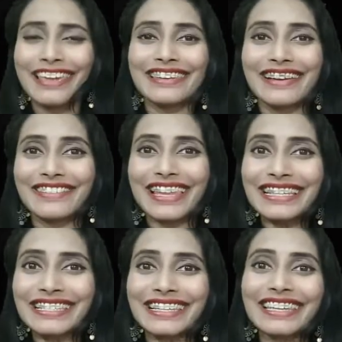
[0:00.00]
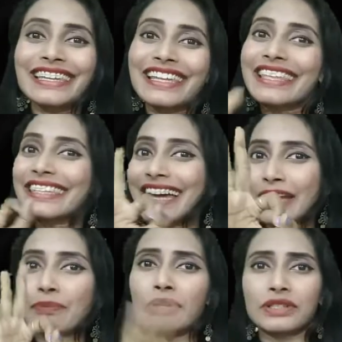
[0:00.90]
Now let's see third
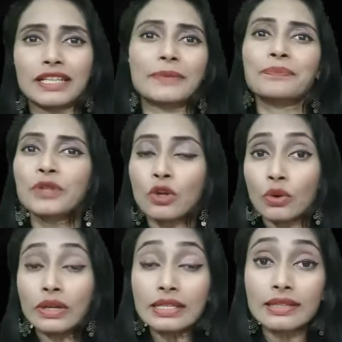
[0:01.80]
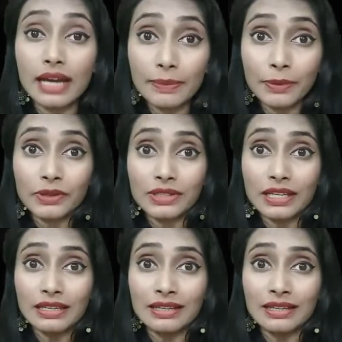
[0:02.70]
person. Who is third person?